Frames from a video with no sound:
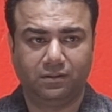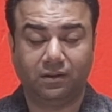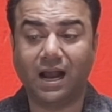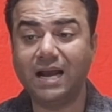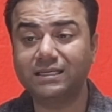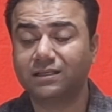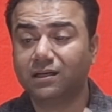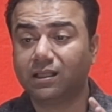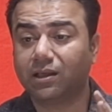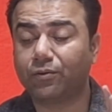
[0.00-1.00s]
Guys,
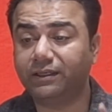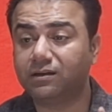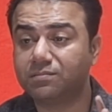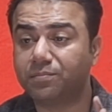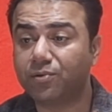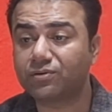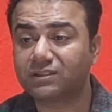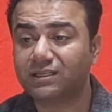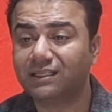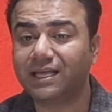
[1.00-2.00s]
quit
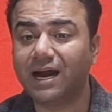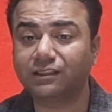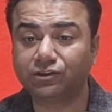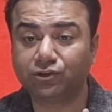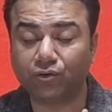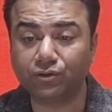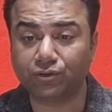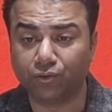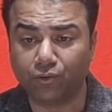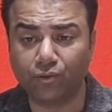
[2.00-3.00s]
books that don't
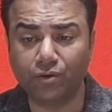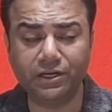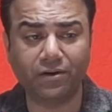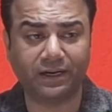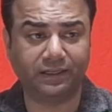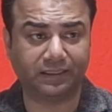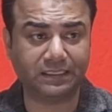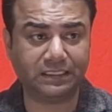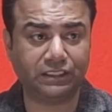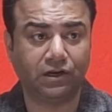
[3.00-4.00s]
hold your
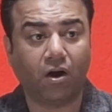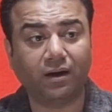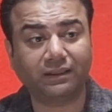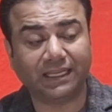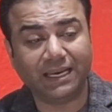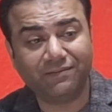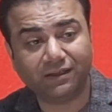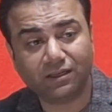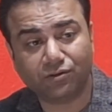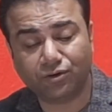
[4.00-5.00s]
interest or
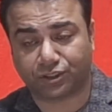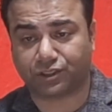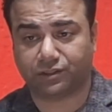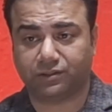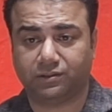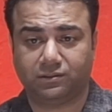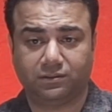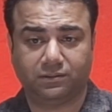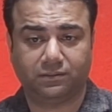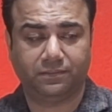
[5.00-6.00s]
deliver the goods.
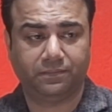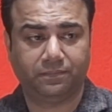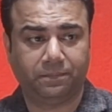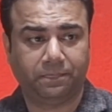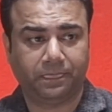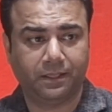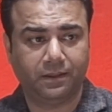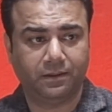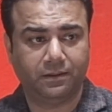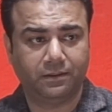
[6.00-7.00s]

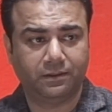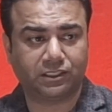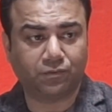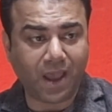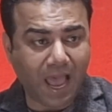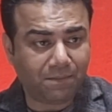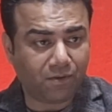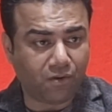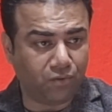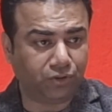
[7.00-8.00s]

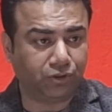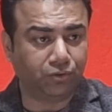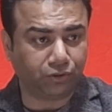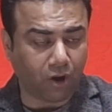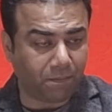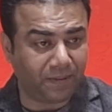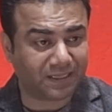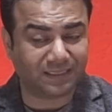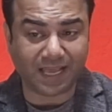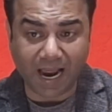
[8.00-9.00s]
Swam onto
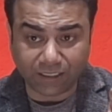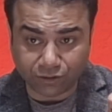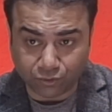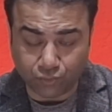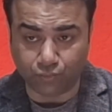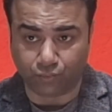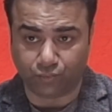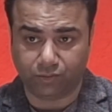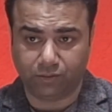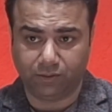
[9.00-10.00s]
topics that do,
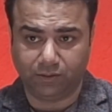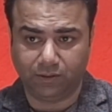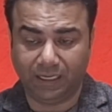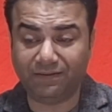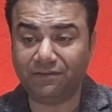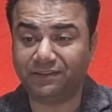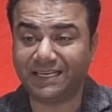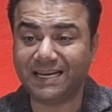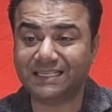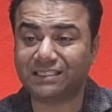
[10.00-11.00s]
even if
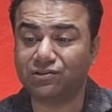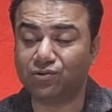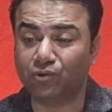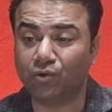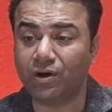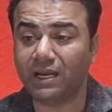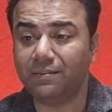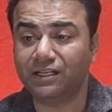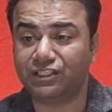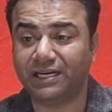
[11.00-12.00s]
there is no
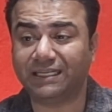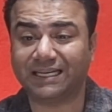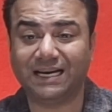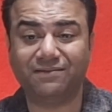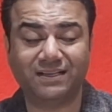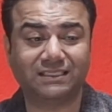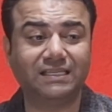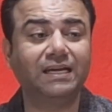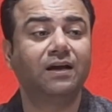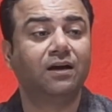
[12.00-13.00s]
immediate
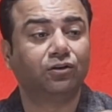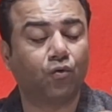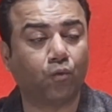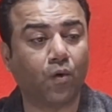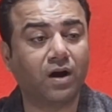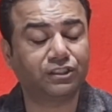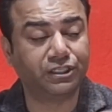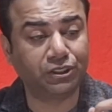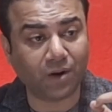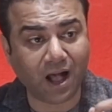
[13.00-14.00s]
relevancy to what
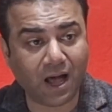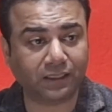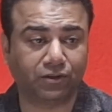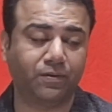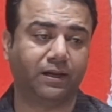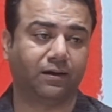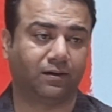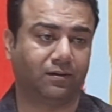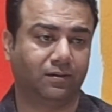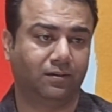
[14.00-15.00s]
you are doing.